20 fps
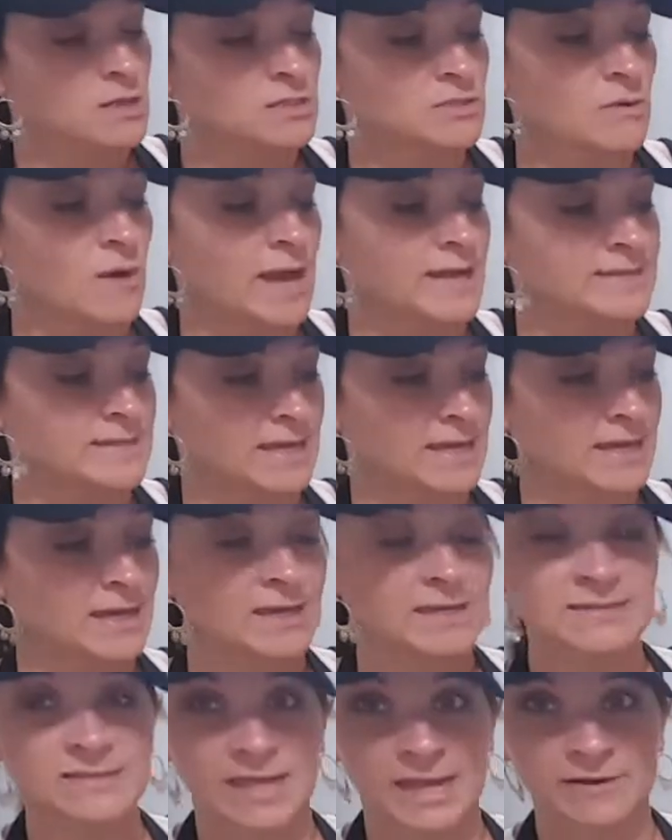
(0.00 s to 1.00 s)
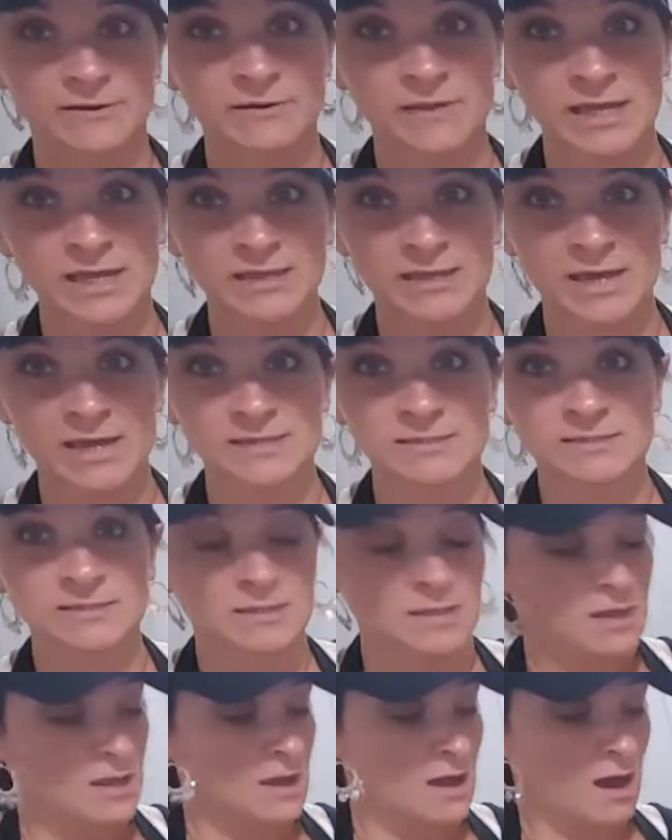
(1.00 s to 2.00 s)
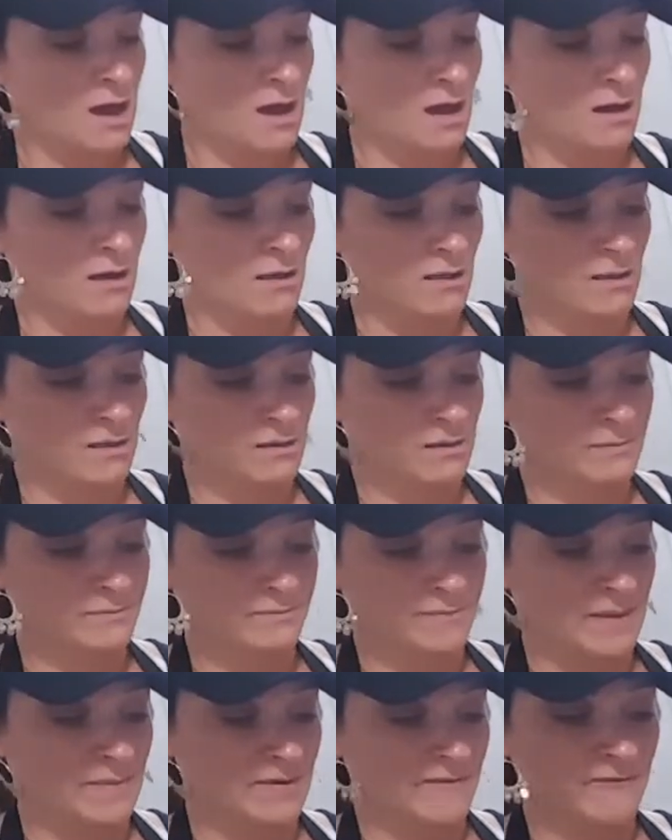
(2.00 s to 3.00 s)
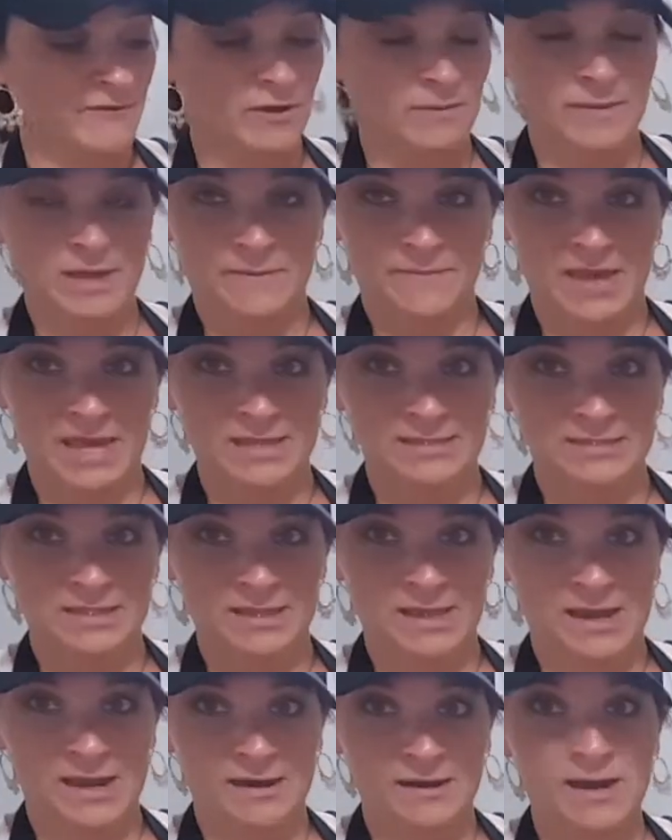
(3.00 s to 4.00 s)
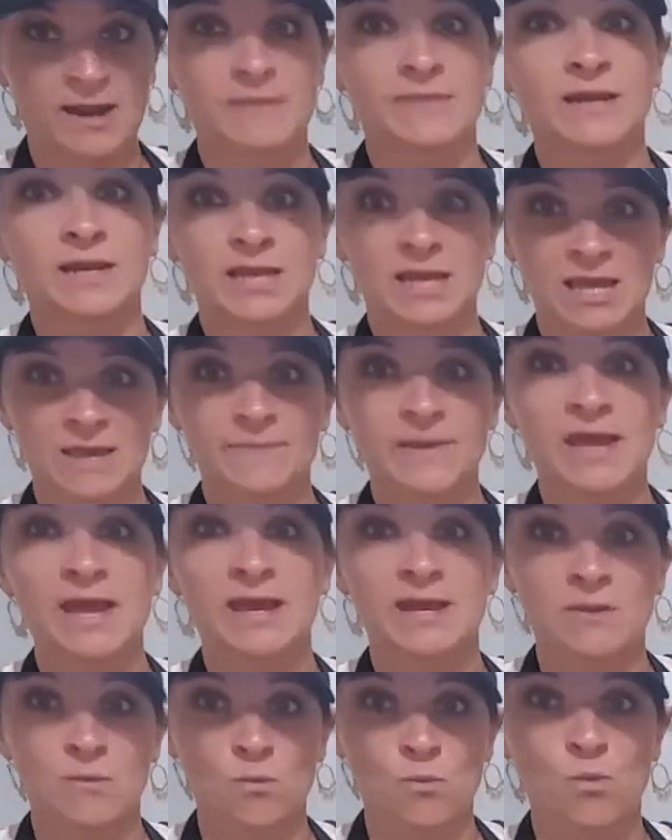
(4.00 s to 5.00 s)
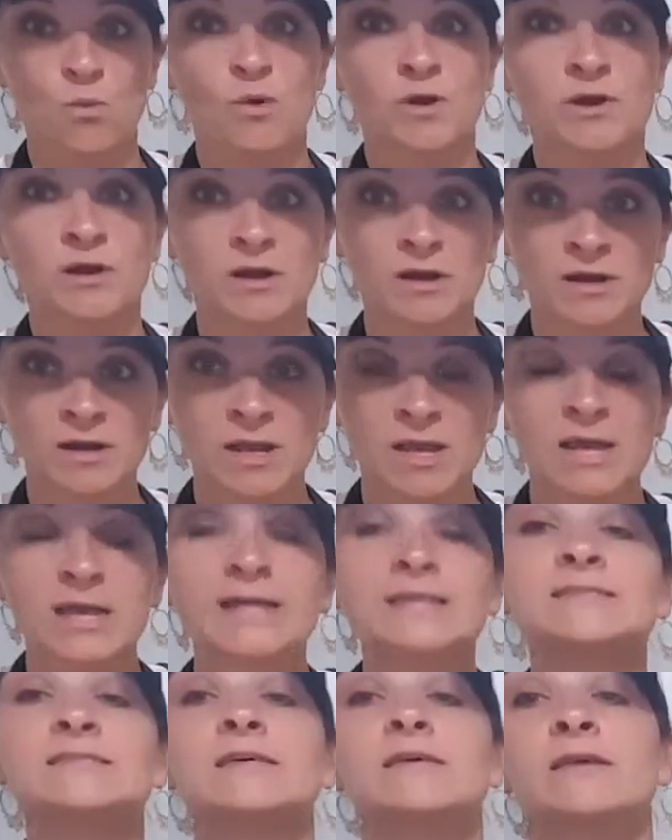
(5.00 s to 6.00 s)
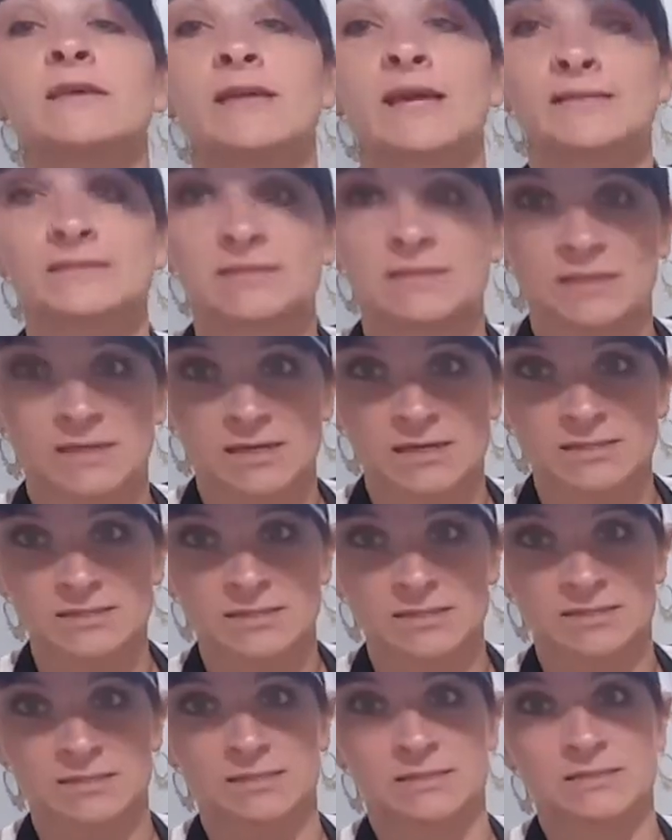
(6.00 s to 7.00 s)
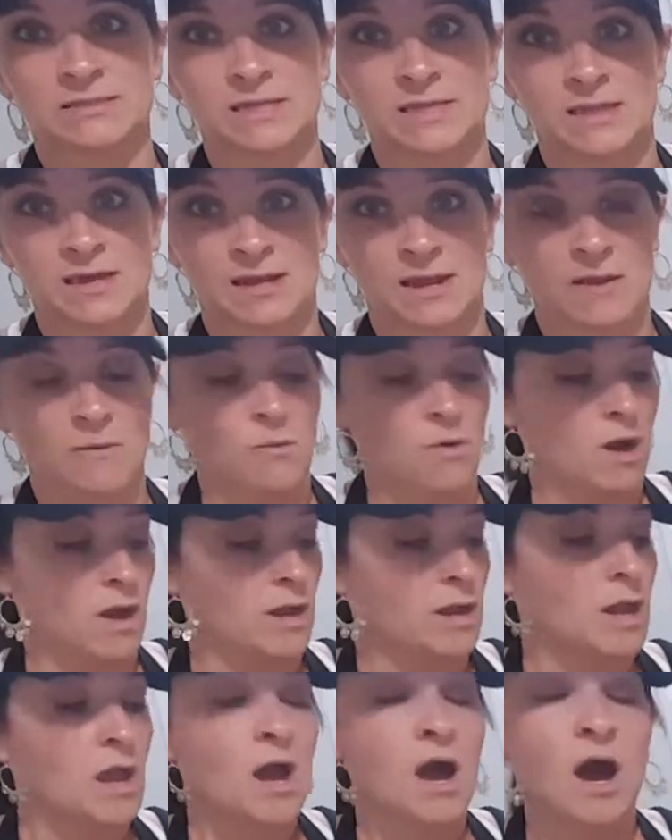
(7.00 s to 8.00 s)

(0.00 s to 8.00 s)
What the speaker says: So I take a container like this, I'll maybe fill my paint to there, and then I keep adding water until it gets to the consistency that I want.